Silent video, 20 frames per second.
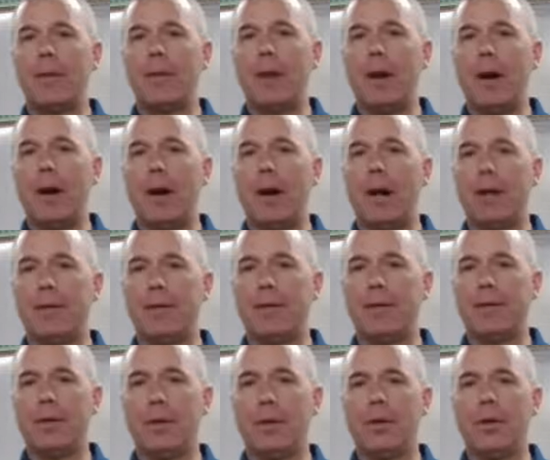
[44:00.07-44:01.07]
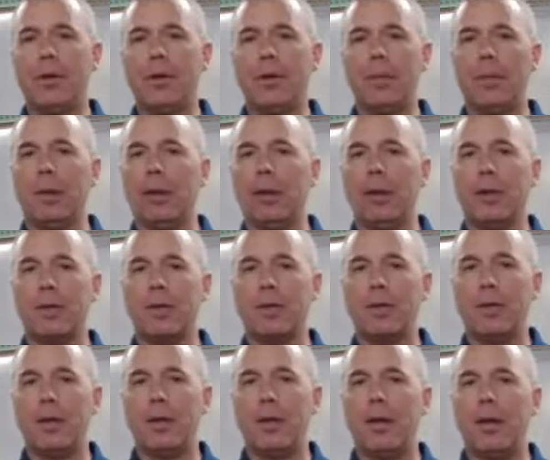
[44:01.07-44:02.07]
stem off, or the
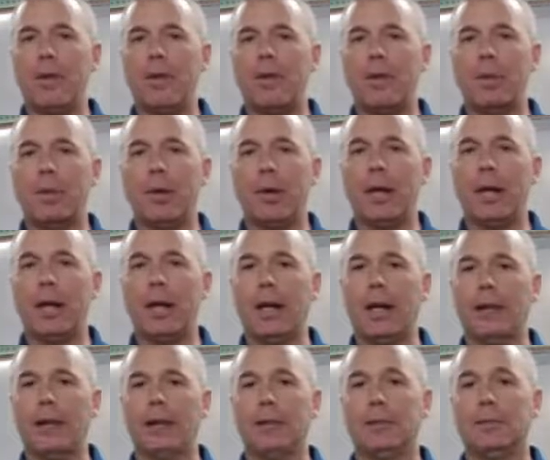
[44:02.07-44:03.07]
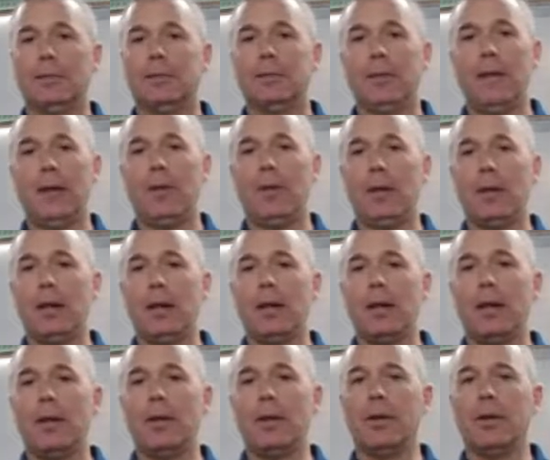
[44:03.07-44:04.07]
pliers fall off and break, now what are
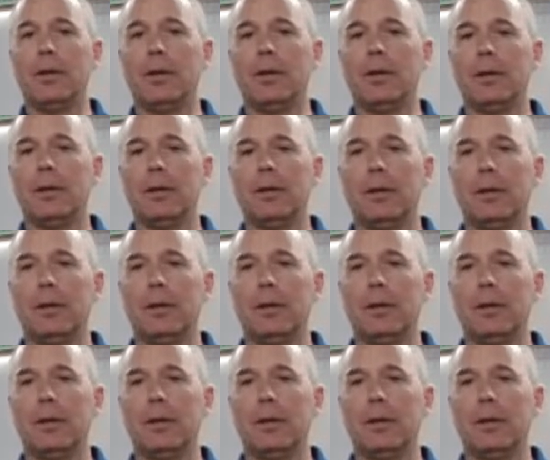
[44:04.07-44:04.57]
you going to do?